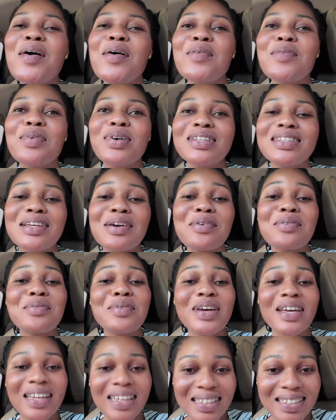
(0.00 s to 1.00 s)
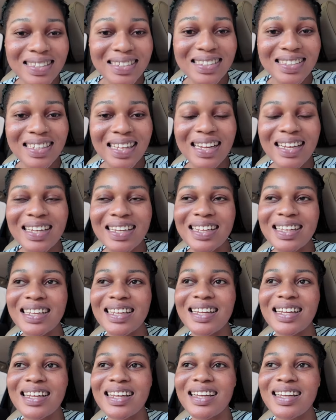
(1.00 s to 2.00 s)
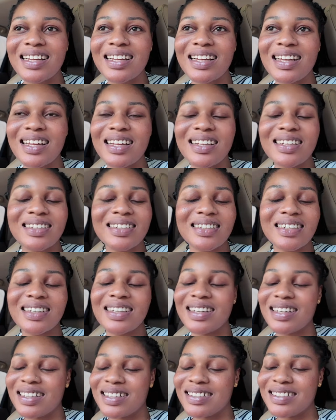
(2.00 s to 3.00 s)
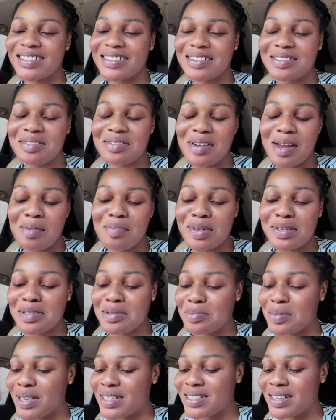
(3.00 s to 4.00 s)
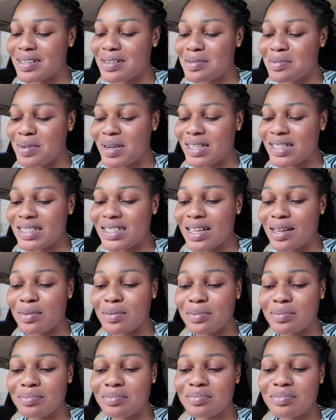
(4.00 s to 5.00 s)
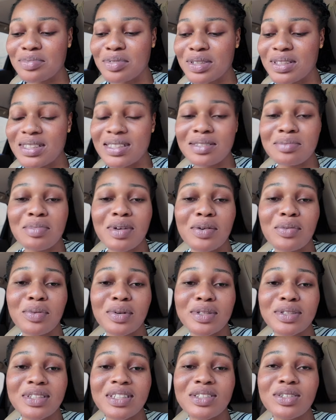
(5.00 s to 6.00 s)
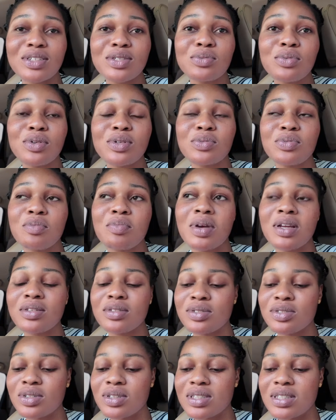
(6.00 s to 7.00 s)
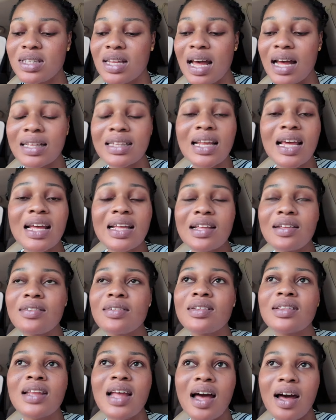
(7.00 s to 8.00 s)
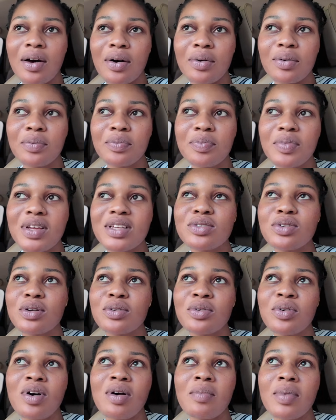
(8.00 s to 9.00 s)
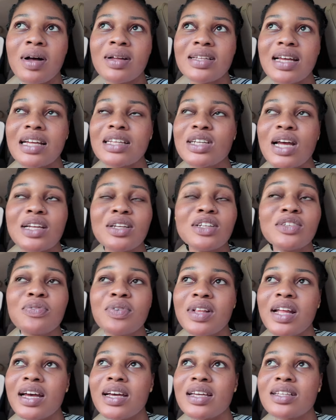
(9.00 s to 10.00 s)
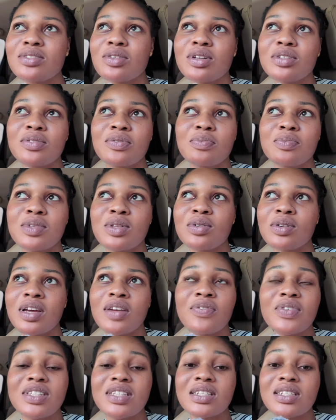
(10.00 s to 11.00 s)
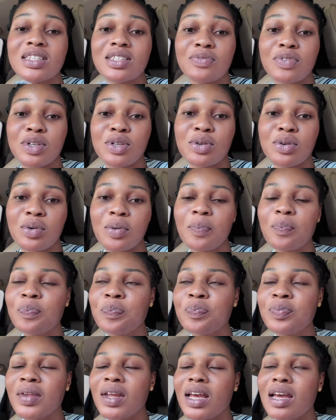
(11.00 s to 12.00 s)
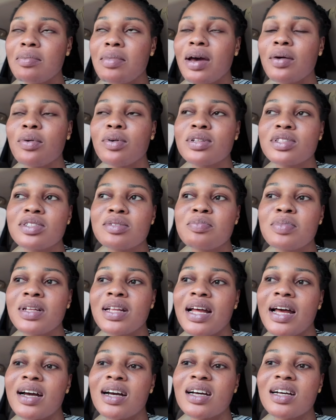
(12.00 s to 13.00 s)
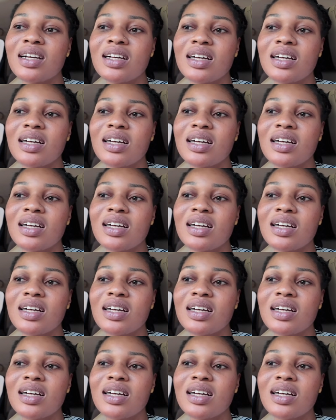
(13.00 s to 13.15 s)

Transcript: What a waste. Like, oh God, I'm not surprised anyway. These are what these men want. They just want women to just, and now it's going to come out. I just feel like it's going to look, if you see this video, it might want to be like,